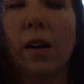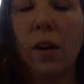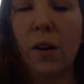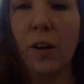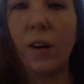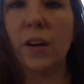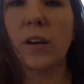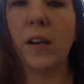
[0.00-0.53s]

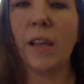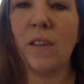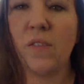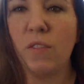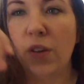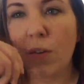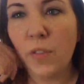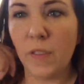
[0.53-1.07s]
are a
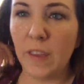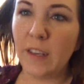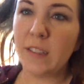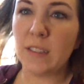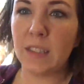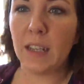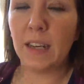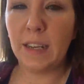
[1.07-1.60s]
few
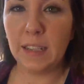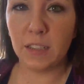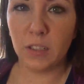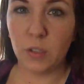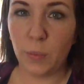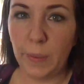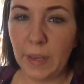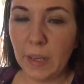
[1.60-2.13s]
things that I need to
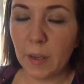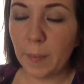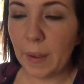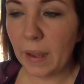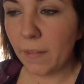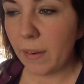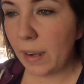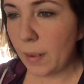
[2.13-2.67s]
tweak
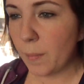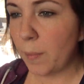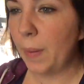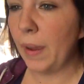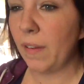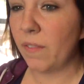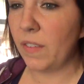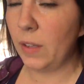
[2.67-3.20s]
about it,
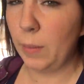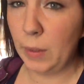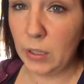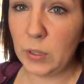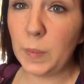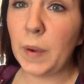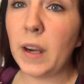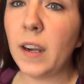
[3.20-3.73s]
but for the
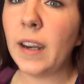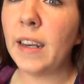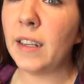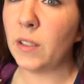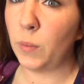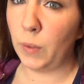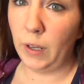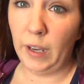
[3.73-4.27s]
most part, it
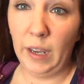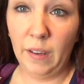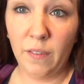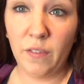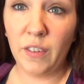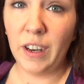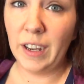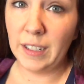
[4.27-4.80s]
is working
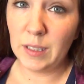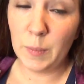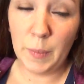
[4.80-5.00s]
for us